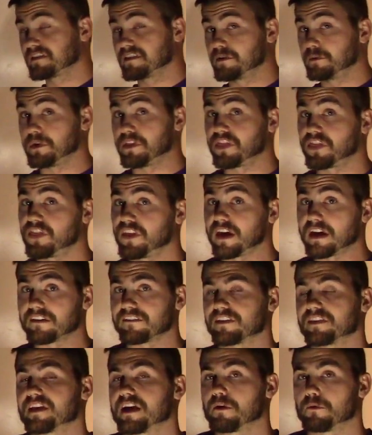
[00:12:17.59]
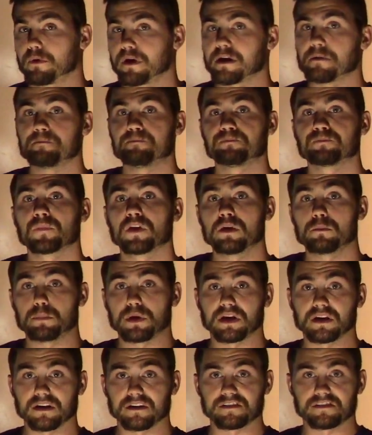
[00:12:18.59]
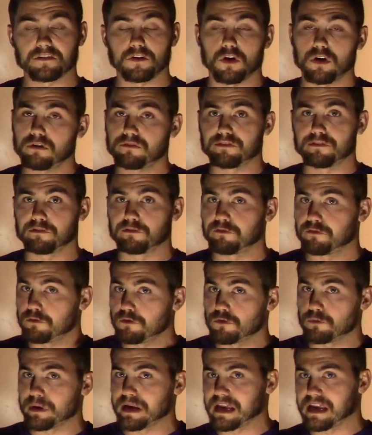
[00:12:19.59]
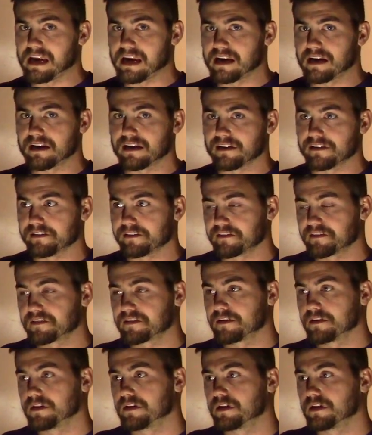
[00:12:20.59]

You know, we think of it that way because all the food we eat is